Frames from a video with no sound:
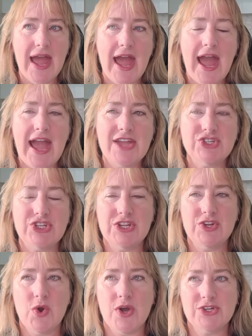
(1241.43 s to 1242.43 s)
and she didn't
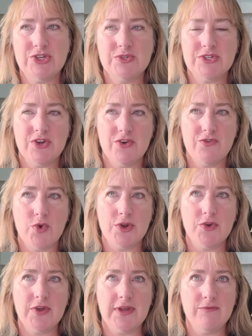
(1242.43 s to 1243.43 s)
know how she was going to afford
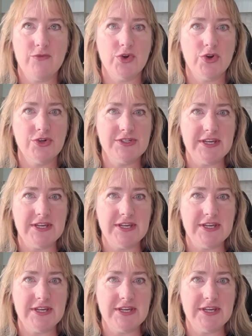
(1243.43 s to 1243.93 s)
cream for her tea